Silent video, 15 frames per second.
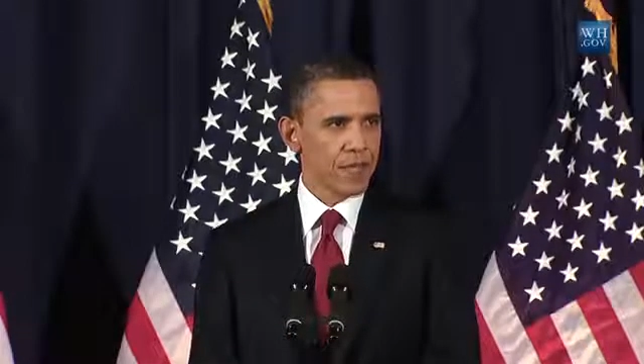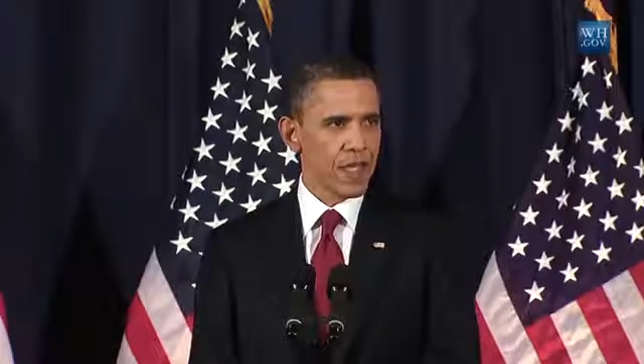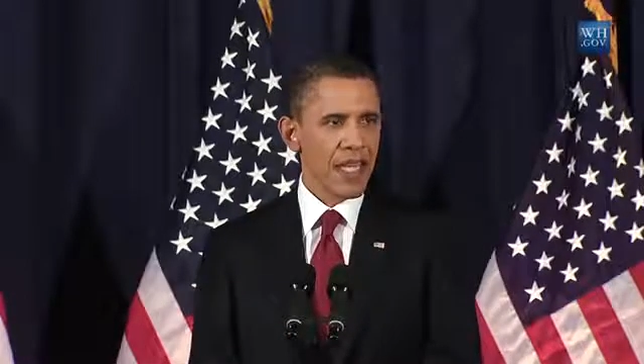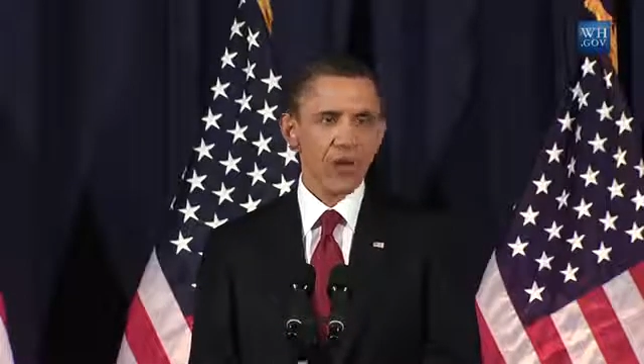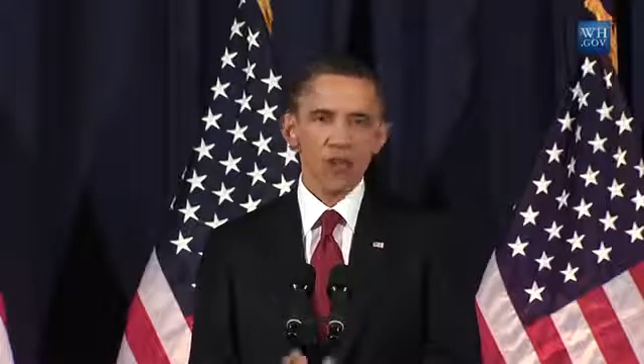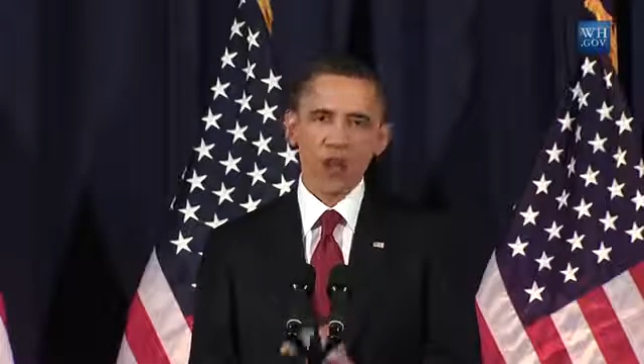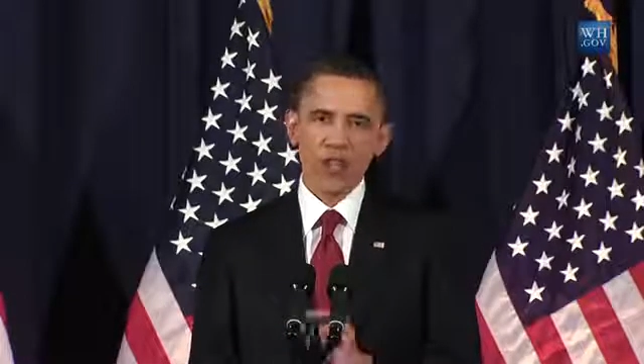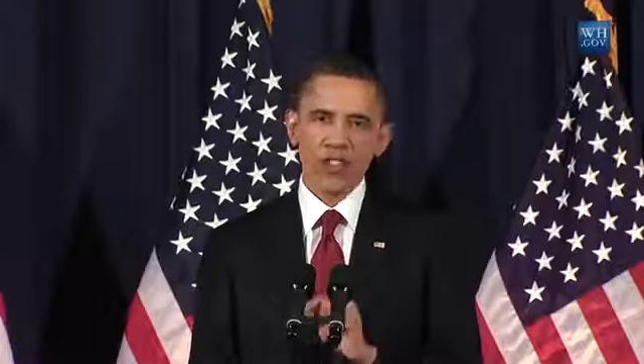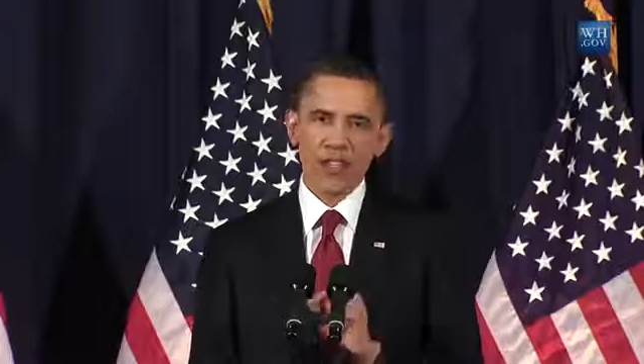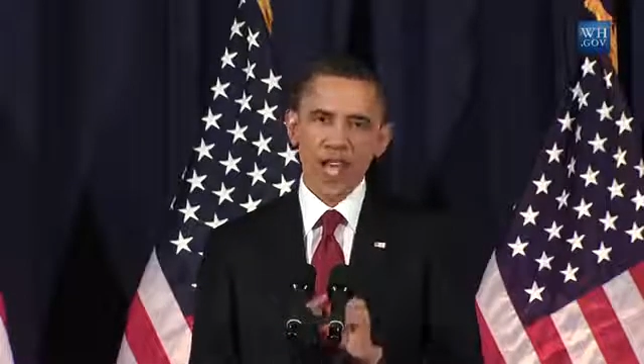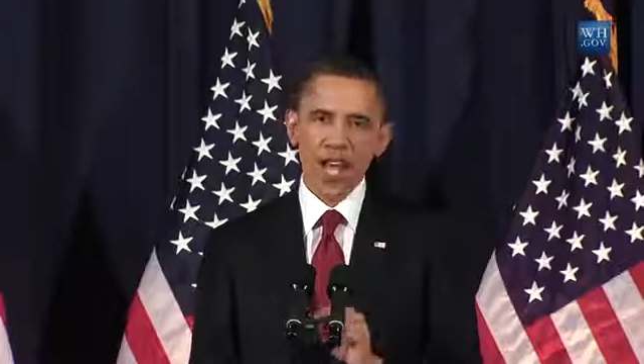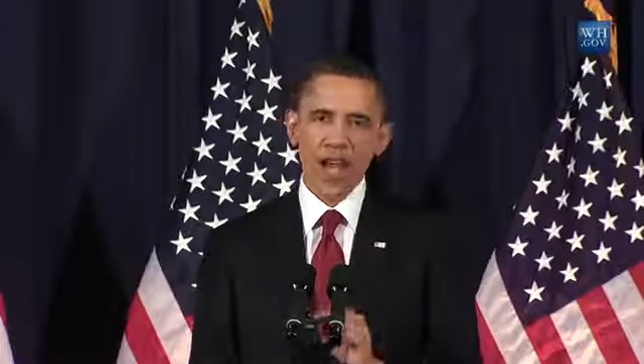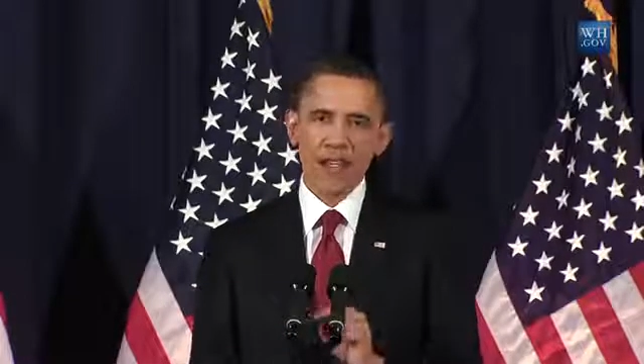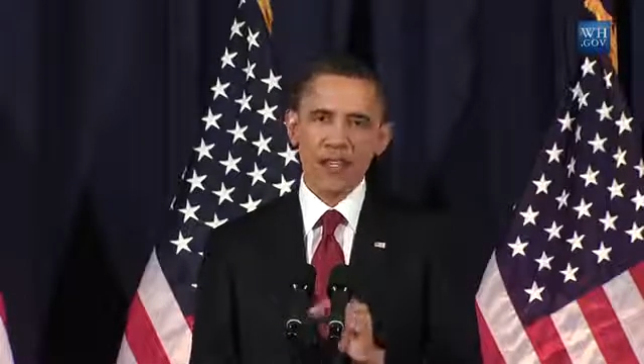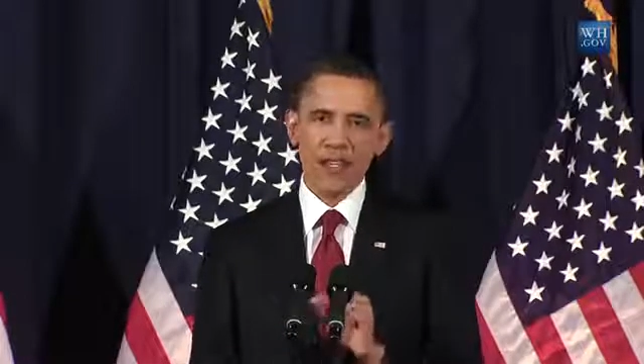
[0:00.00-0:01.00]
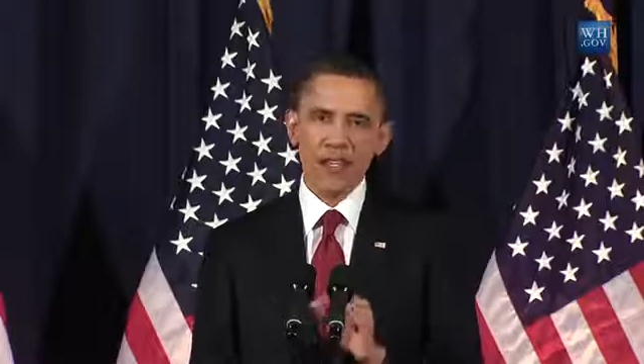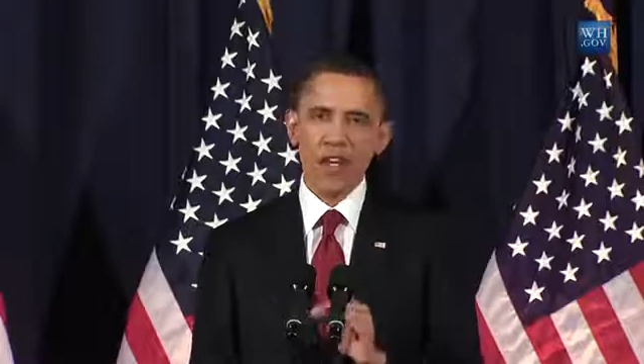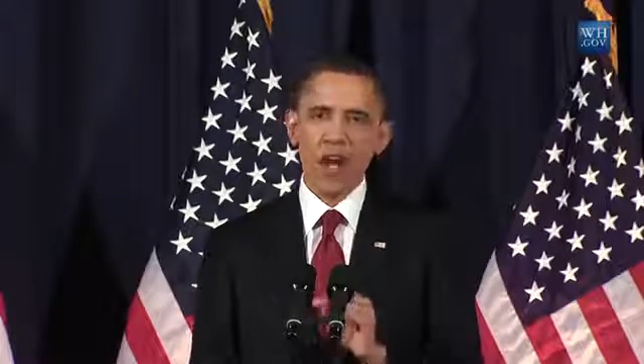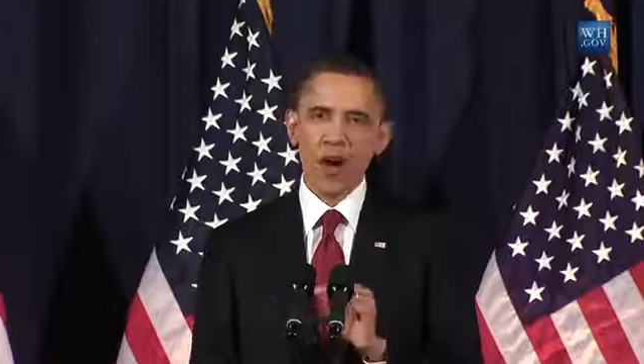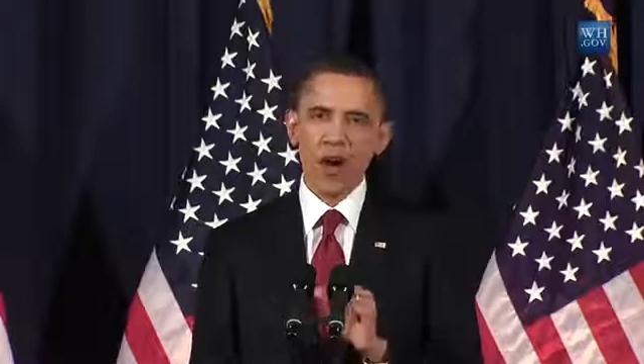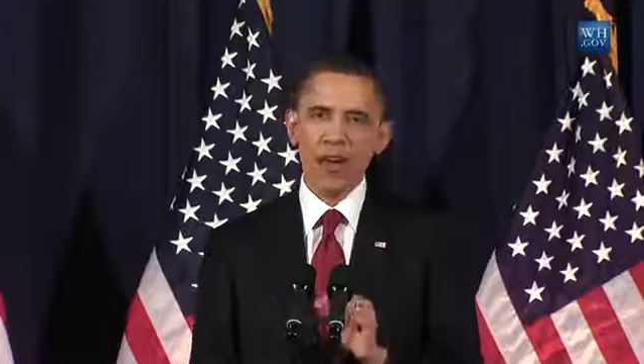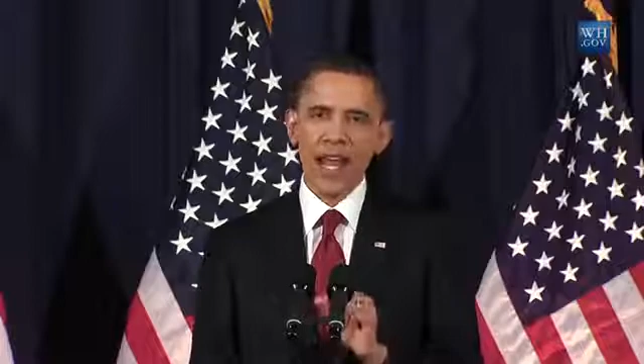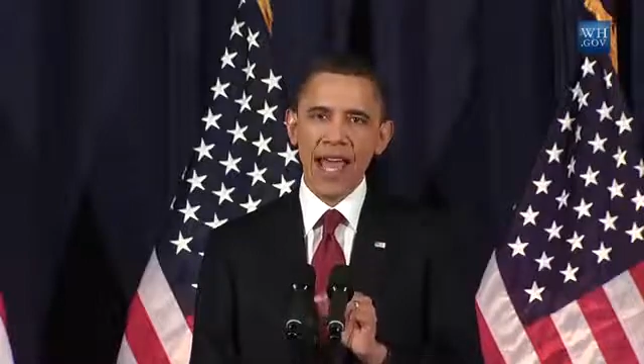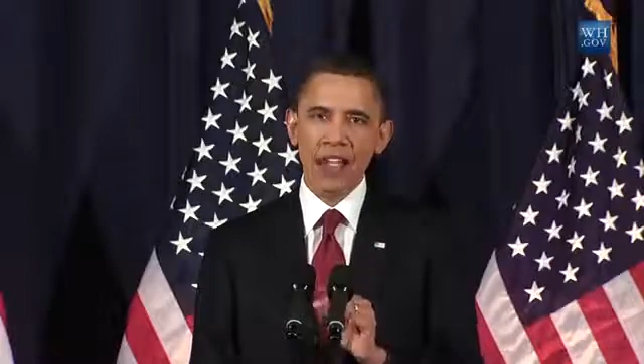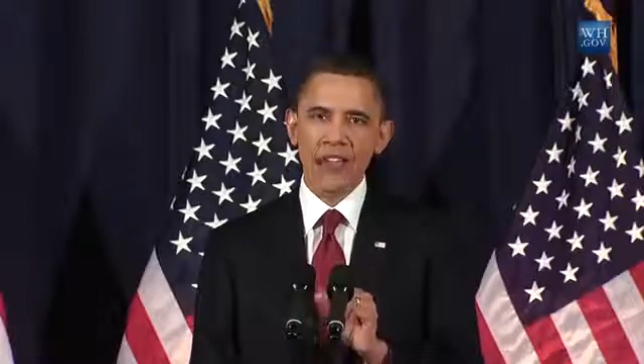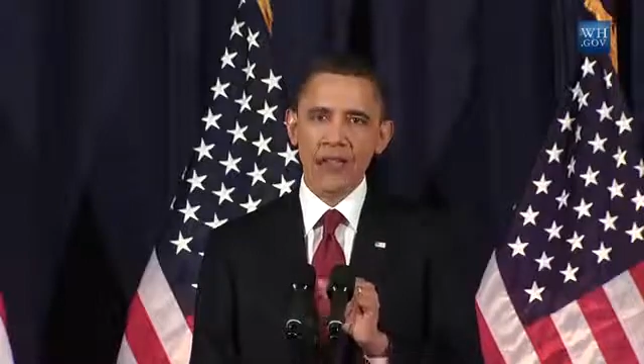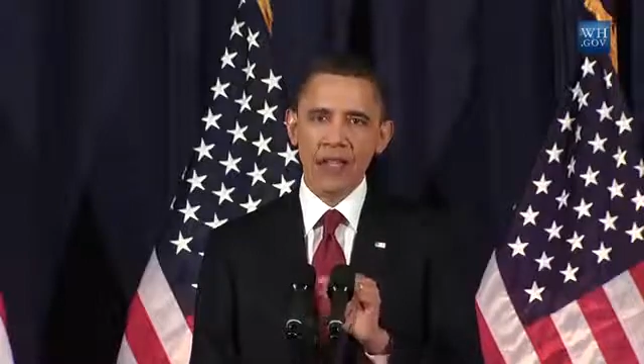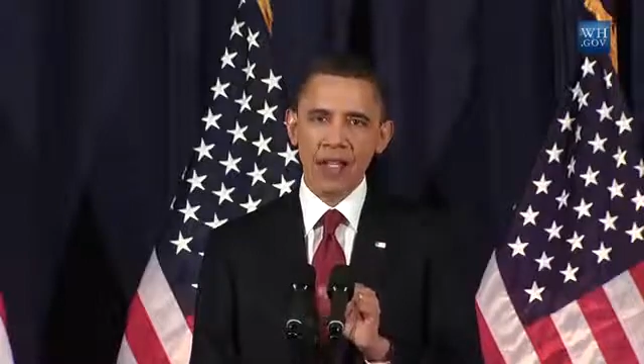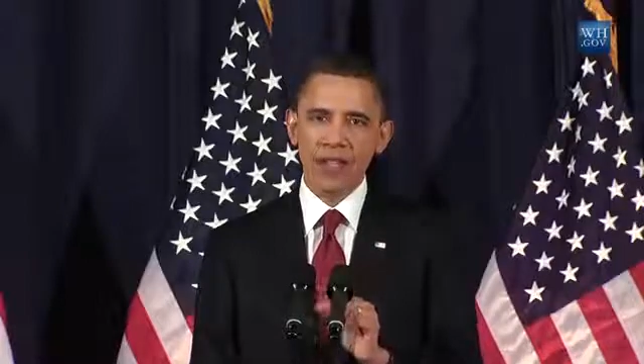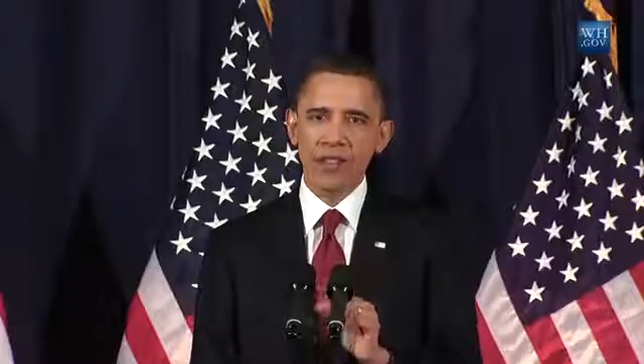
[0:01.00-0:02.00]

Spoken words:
It was not in our national